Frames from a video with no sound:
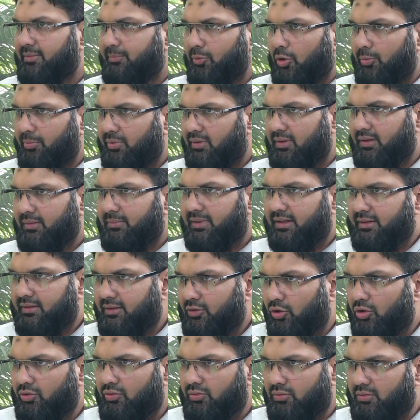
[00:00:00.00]
properly by the
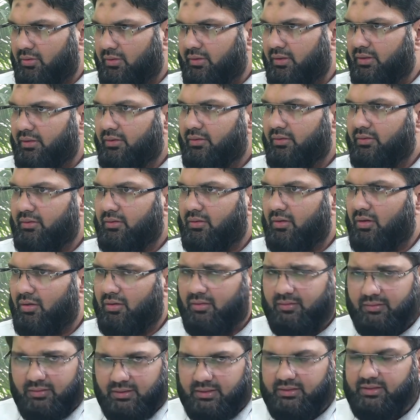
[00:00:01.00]
orthodontist
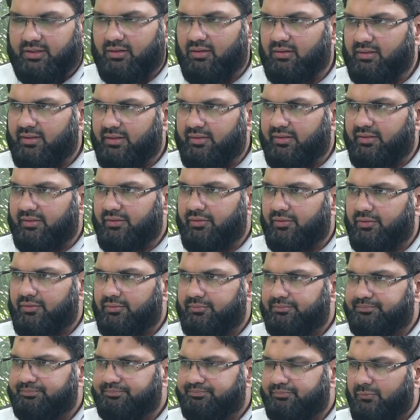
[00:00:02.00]
or a general dentist
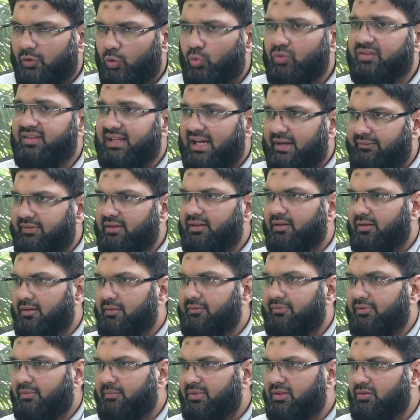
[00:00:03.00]
who is having an
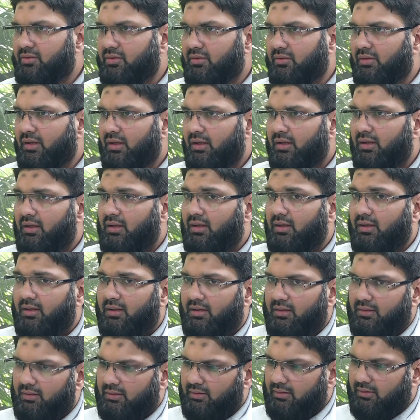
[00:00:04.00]
information,
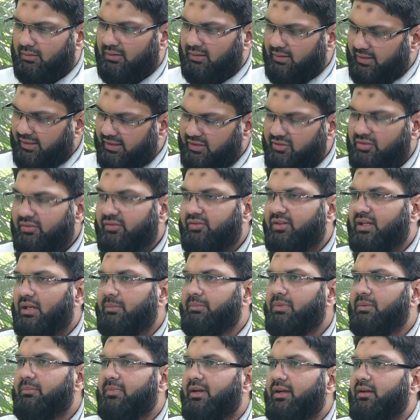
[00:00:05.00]
the corrections
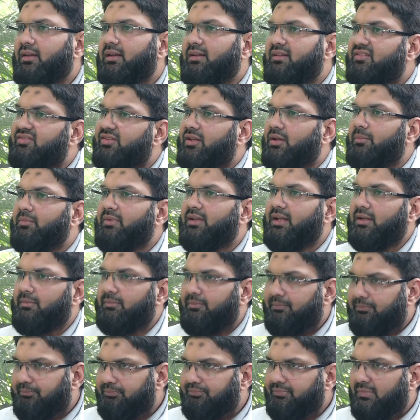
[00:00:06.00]
can be made at the same
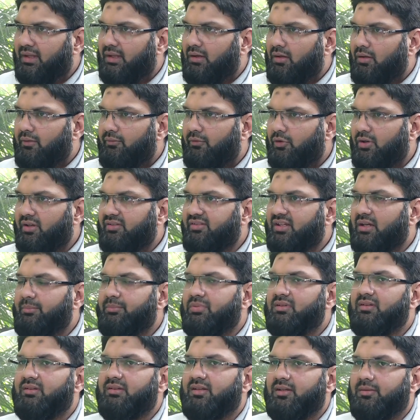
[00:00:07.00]
time. For
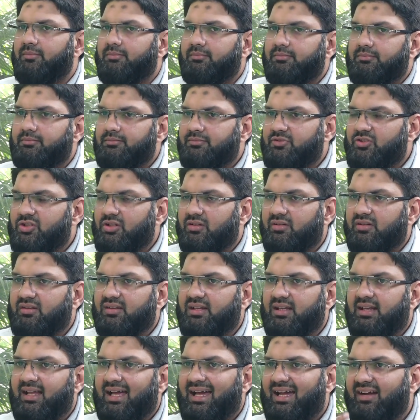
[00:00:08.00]
example, some children,
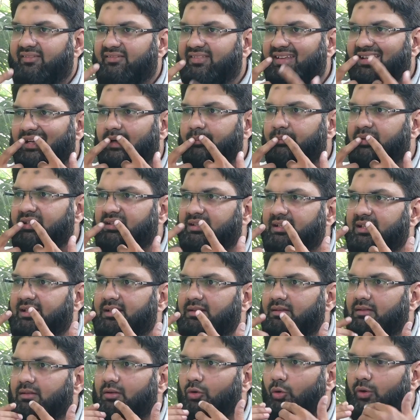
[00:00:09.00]
they'll have their upper
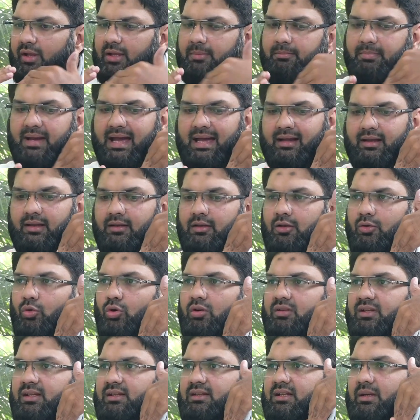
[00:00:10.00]
teeth going back and
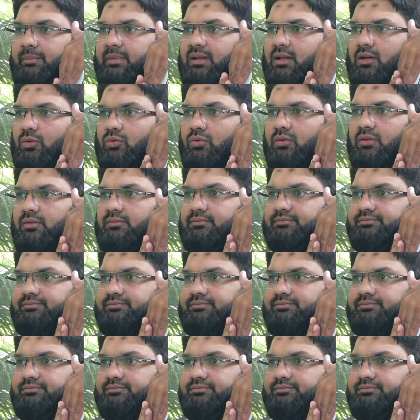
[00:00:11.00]
lower teeth coming out